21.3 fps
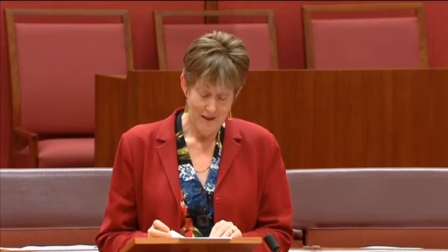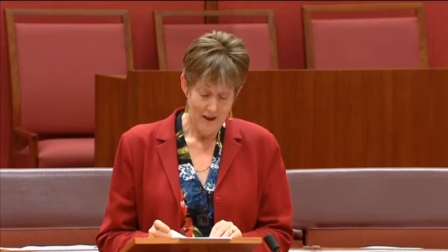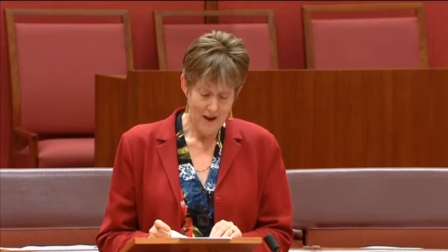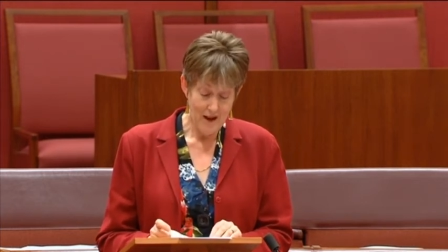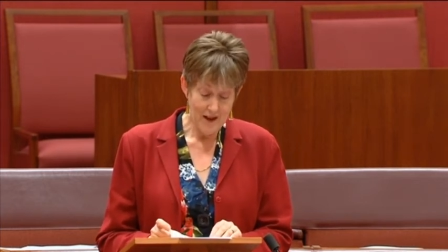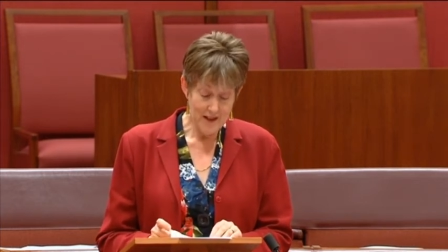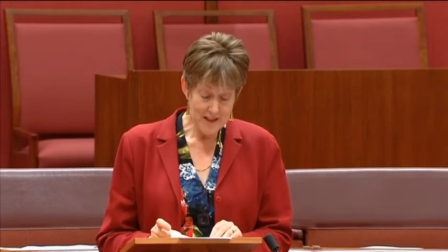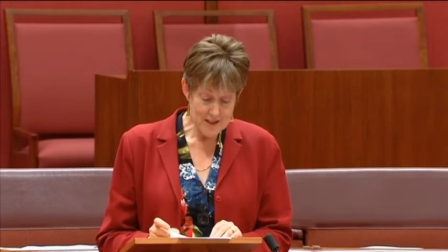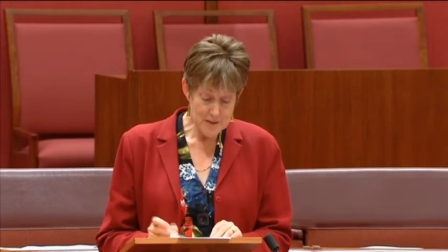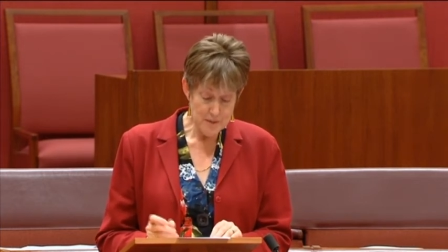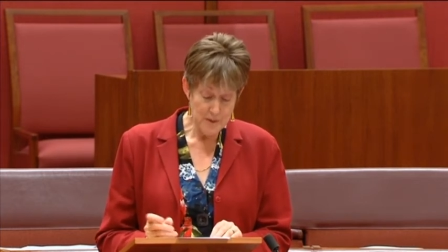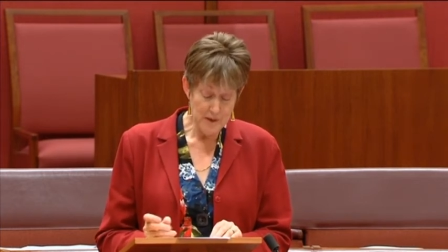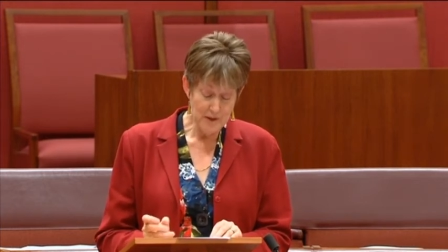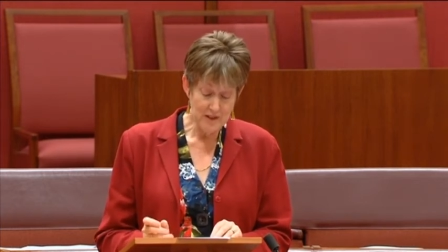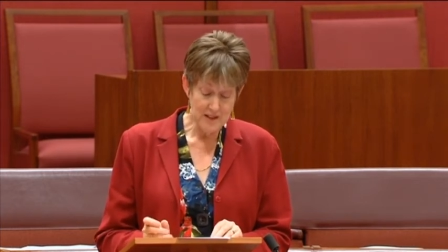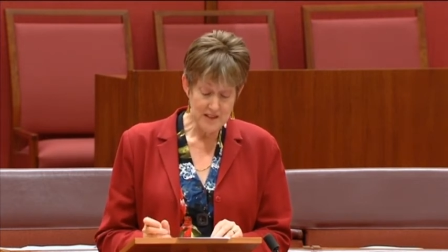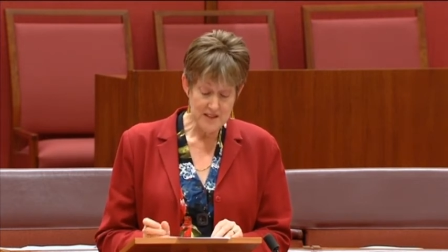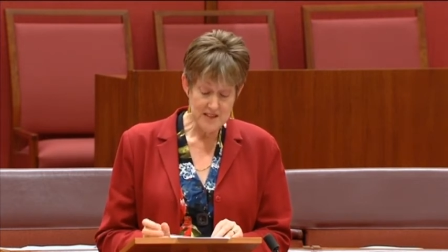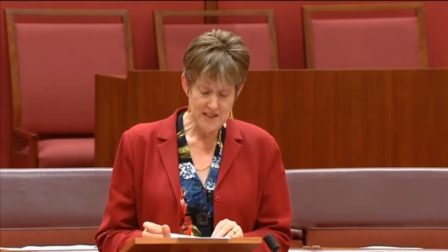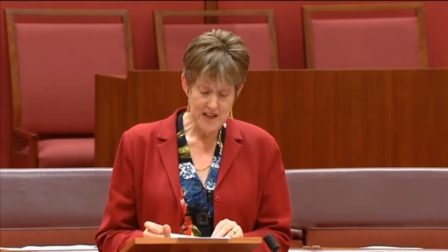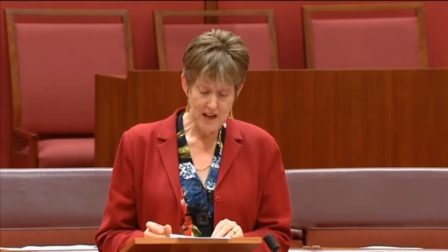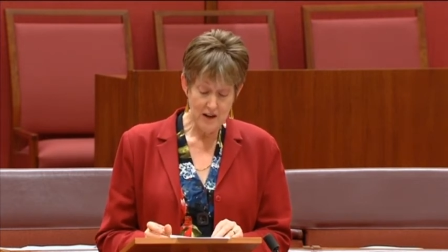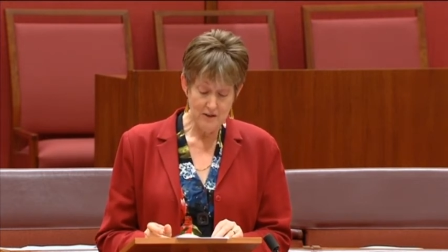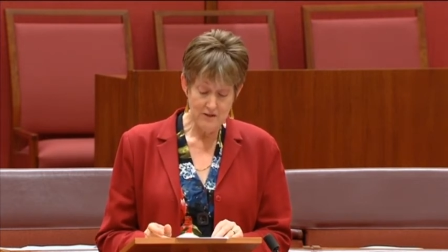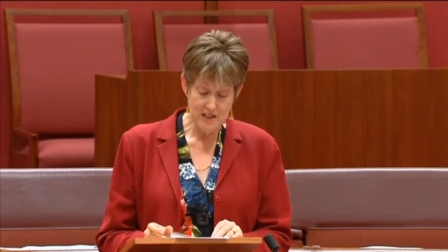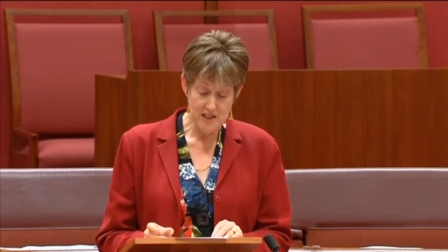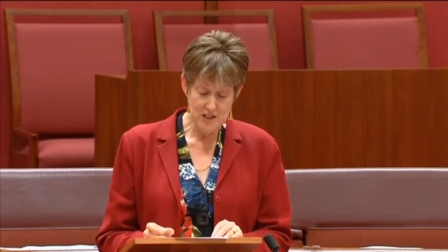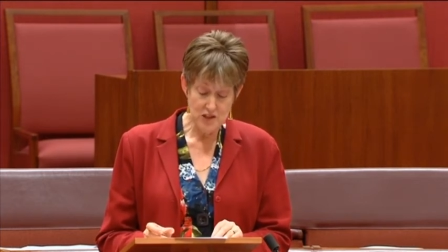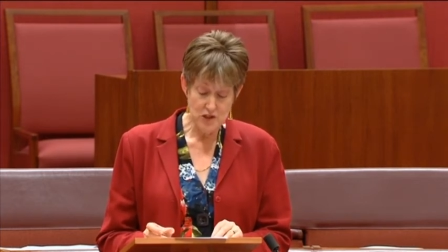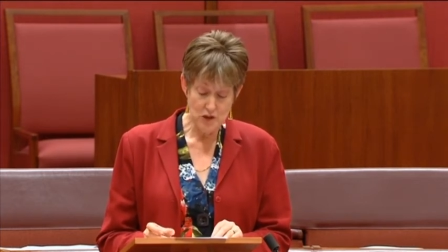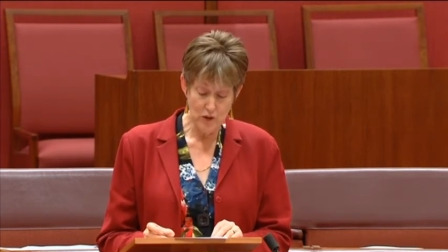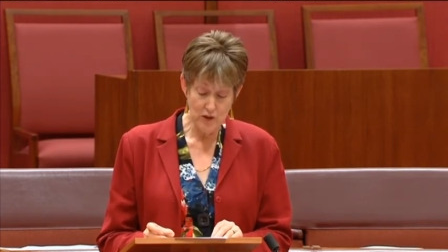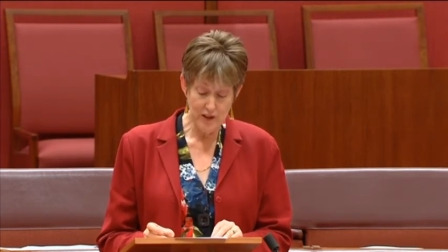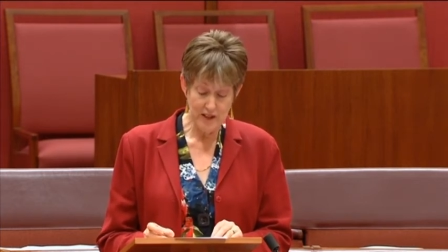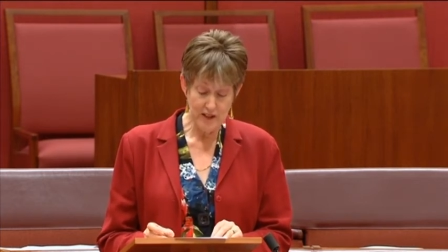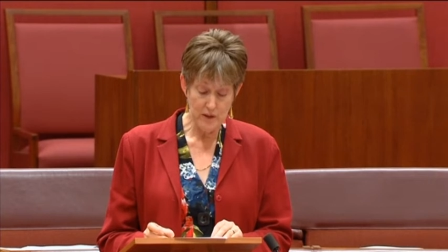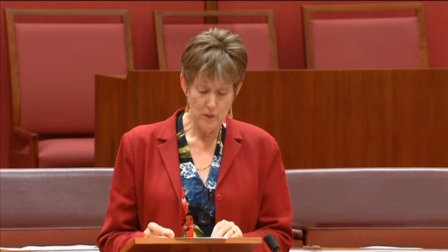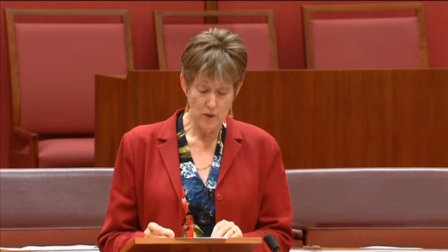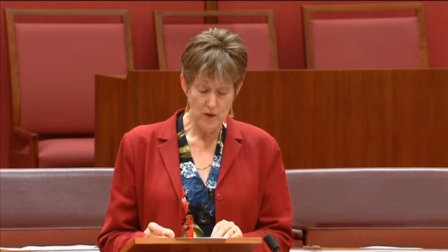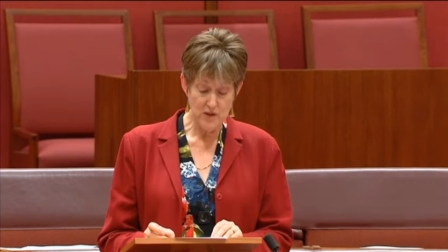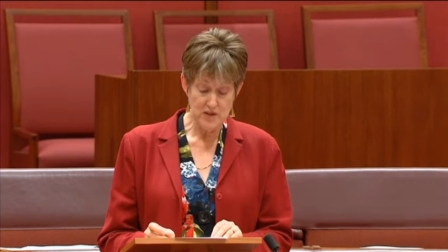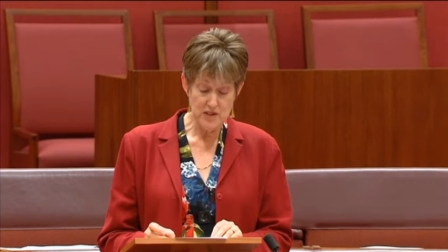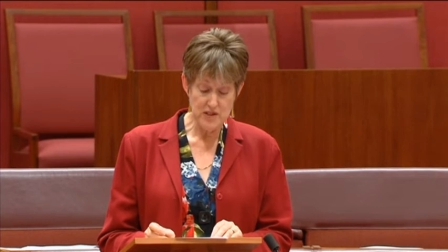I experienced how reassuring
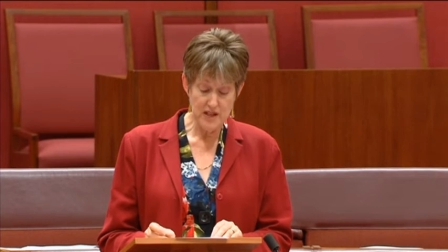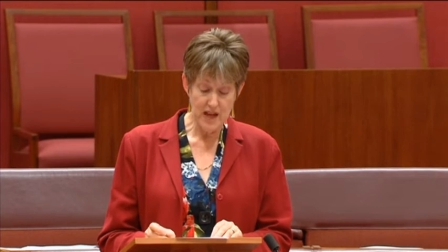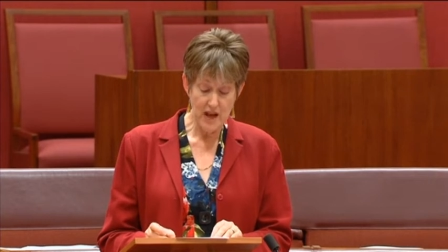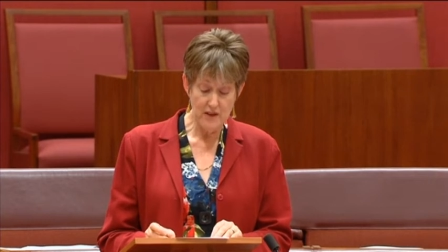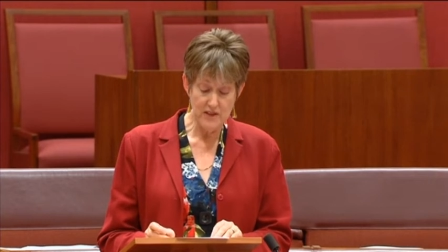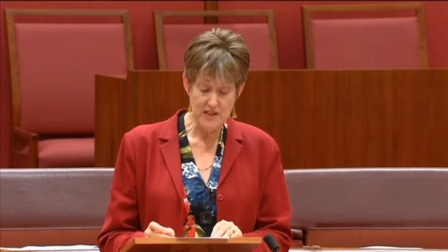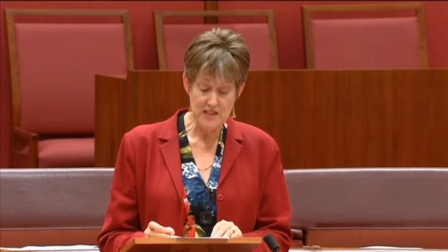it was to have